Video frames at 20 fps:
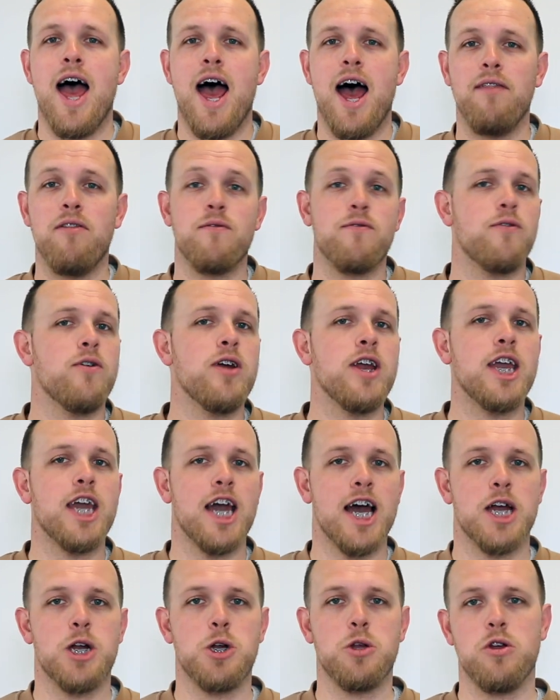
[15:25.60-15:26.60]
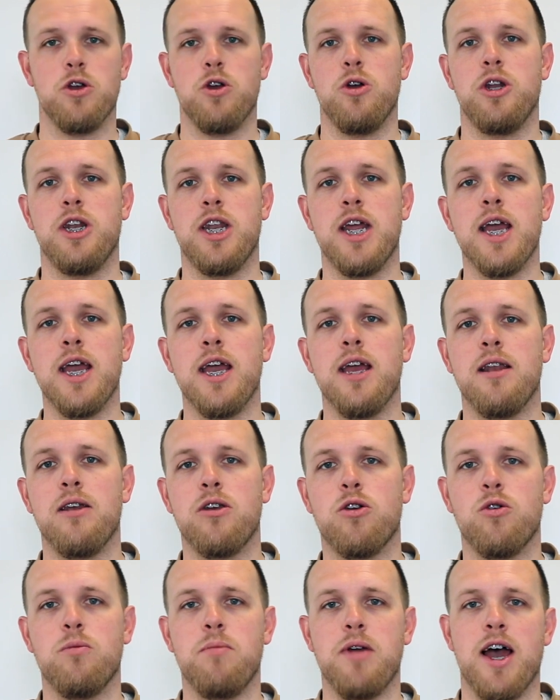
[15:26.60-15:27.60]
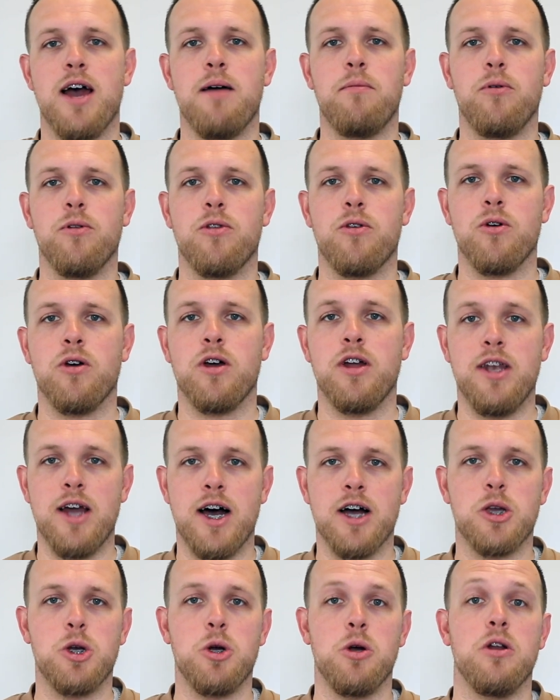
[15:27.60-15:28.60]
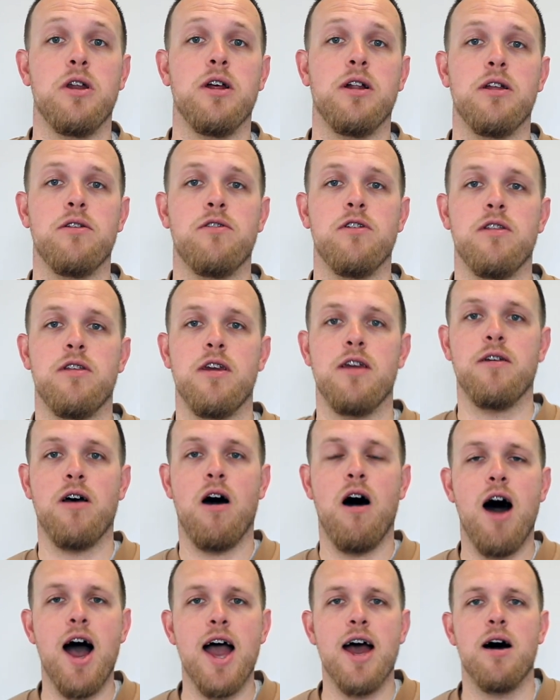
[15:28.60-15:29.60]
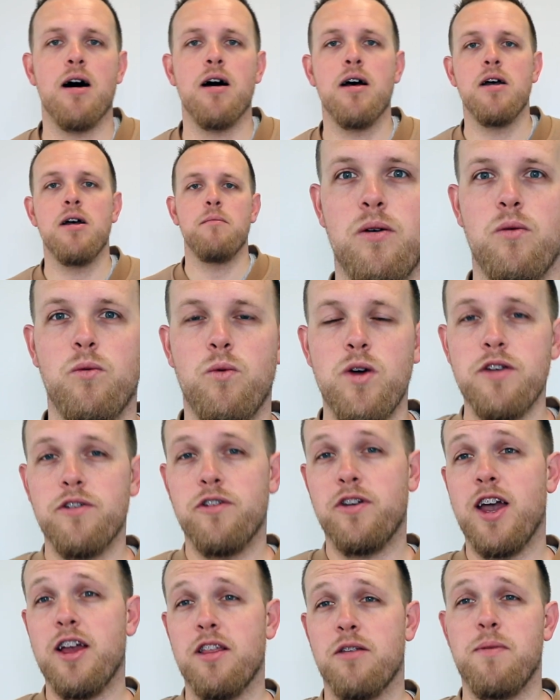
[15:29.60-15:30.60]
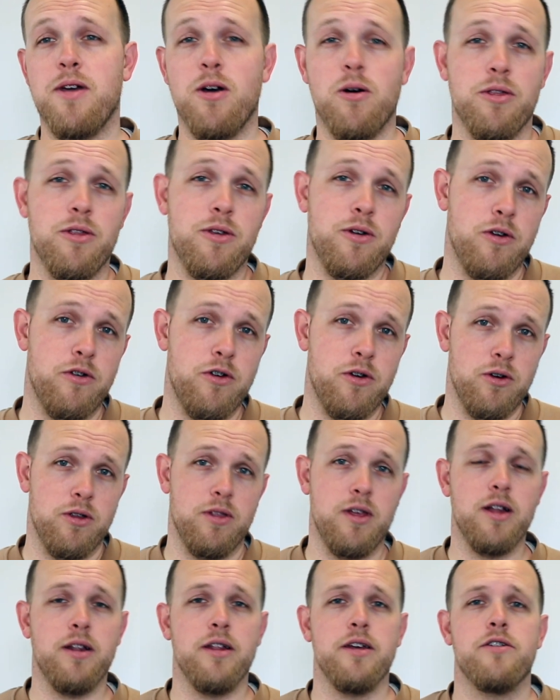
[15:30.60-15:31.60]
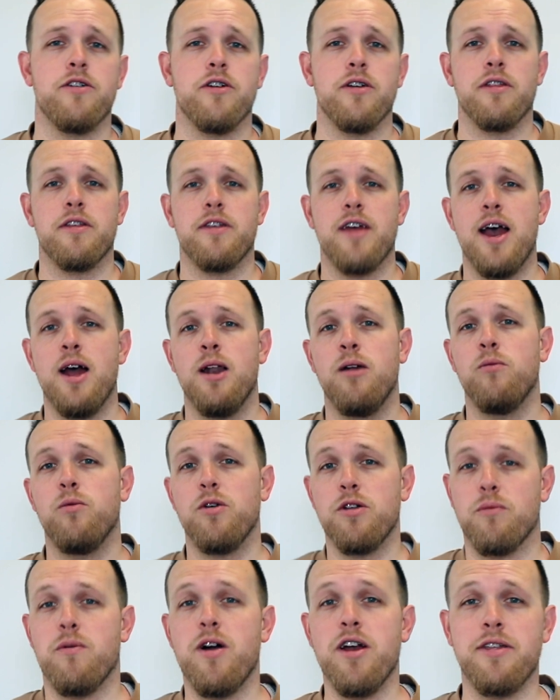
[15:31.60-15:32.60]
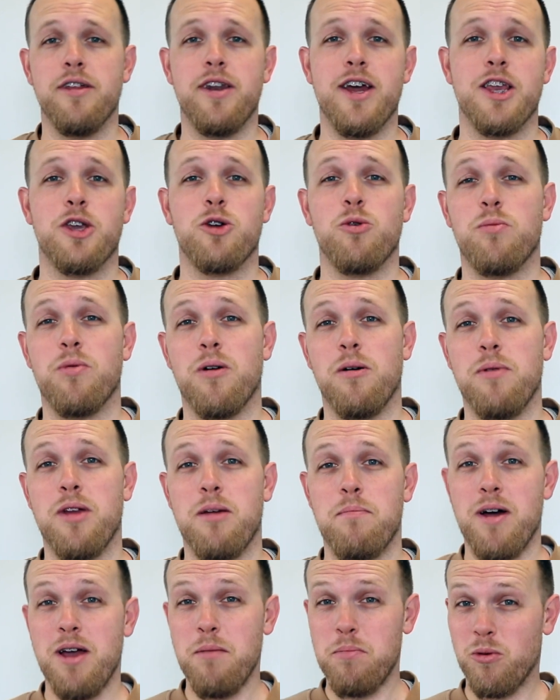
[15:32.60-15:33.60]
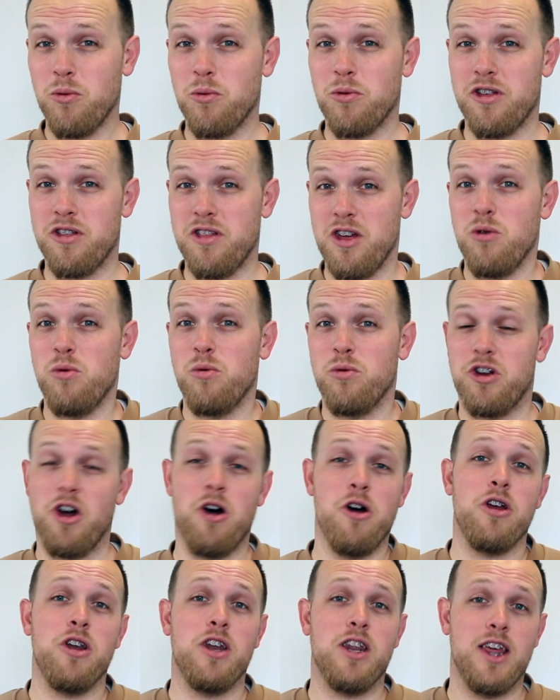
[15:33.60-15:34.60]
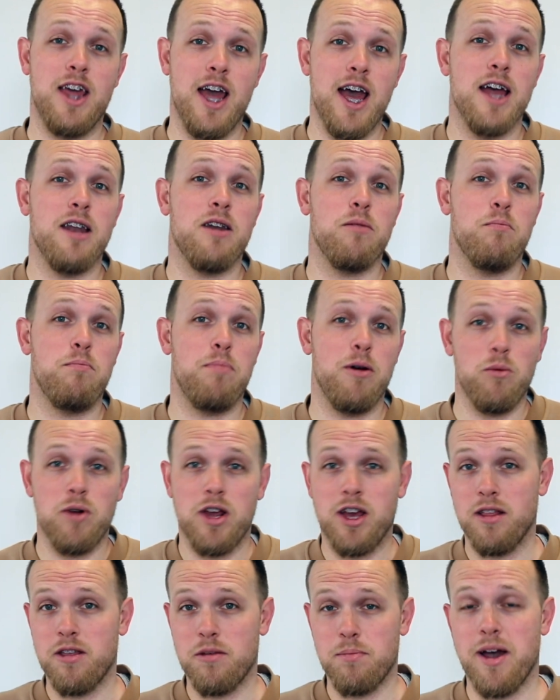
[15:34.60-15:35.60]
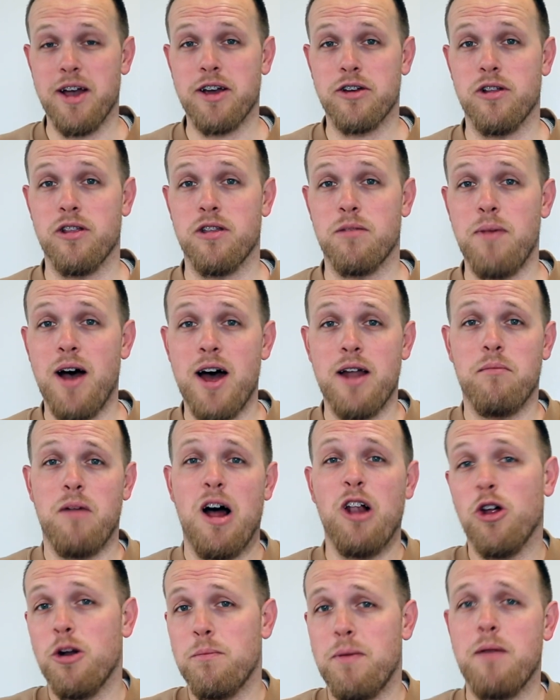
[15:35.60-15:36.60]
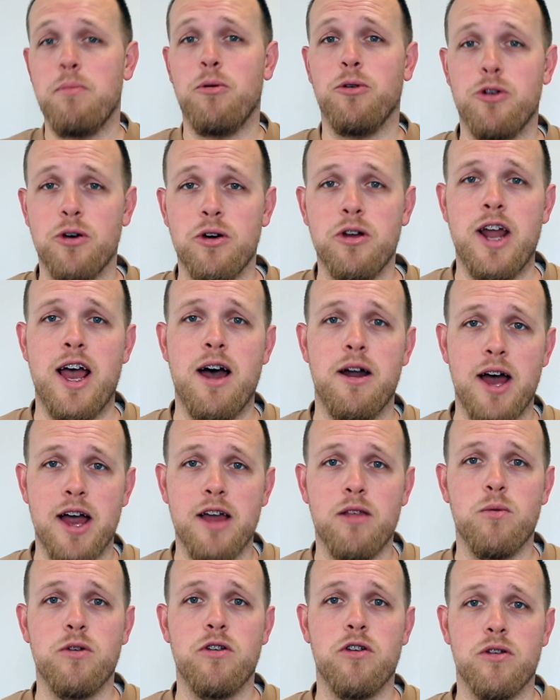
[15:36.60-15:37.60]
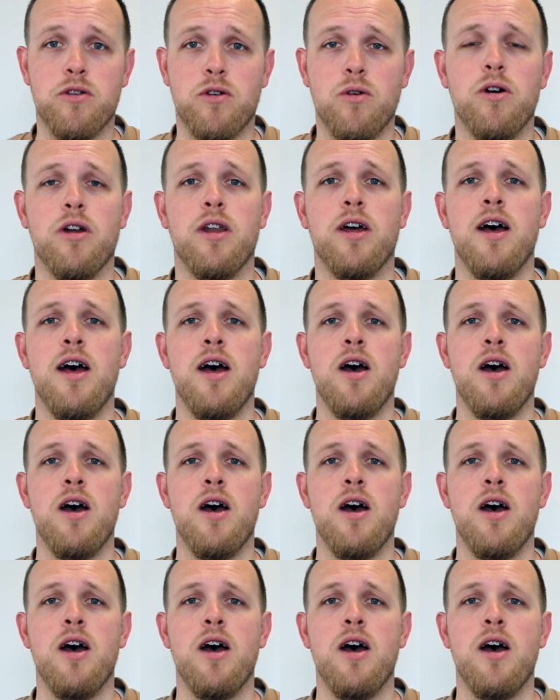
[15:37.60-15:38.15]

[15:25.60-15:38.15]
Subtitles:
and the free cash that you need to be able to conduct due diligence is higher. Which gets me on to due diligence, and with residential property, people still don't get building inspections, but a lot of people do nowadays, which is good.